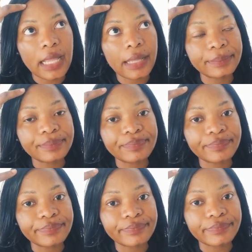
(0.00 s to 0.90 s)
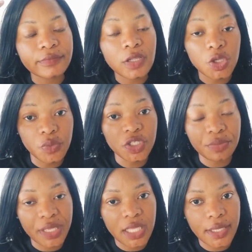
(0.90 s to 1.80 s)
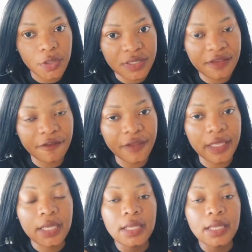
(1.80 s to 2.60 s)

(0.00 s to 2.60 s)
um, you want to make your cv